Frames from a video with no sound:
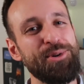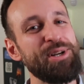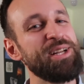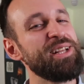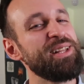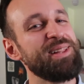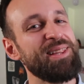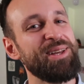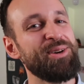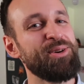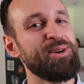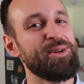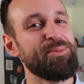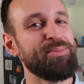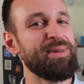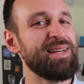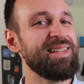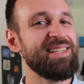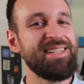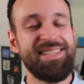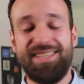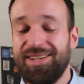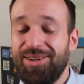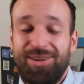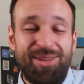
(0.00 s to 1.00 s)
pretty low on my
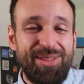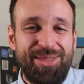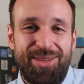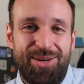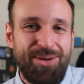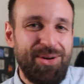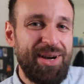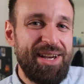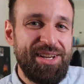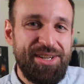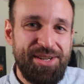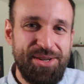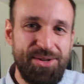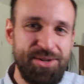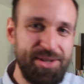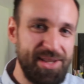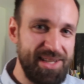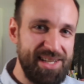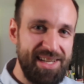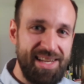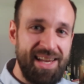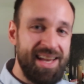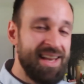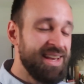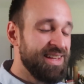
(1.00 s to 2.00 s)
list, although I
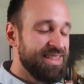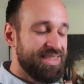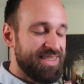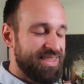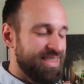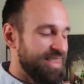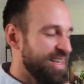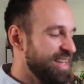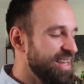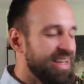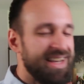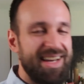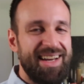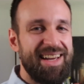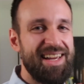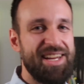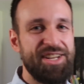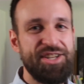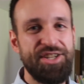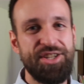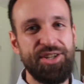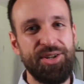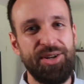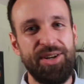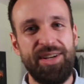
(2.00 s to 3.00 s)
usually think I
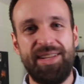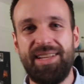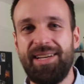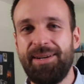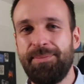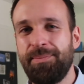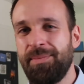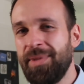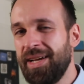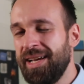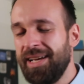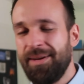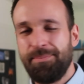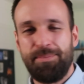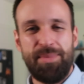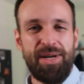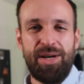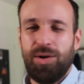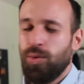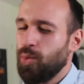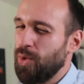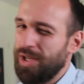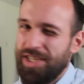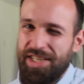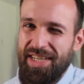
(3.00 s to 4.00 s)
enjoy them,
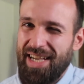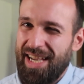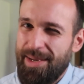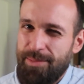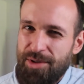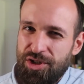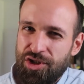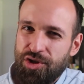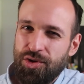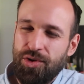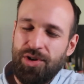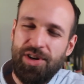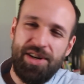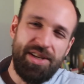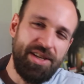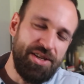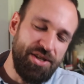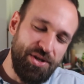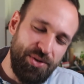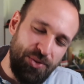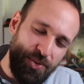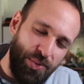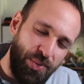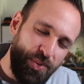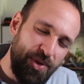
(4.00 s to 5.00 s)
but when time is short,
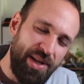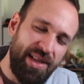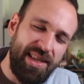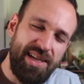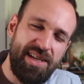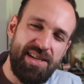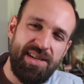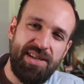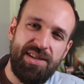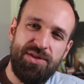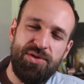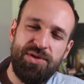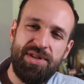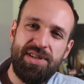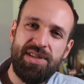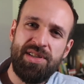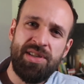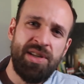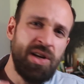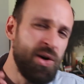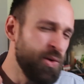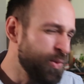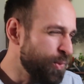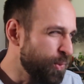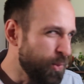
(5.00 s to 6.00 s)
you really
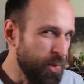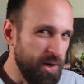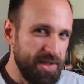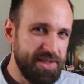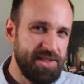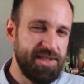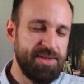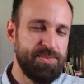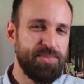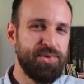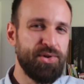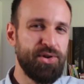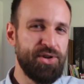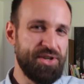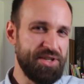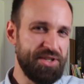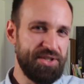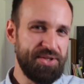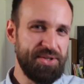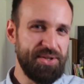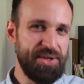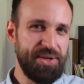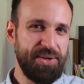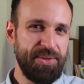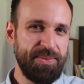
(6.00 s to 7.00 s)
notice what's important
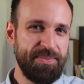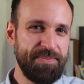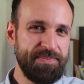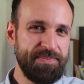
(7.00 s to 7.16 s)
to you.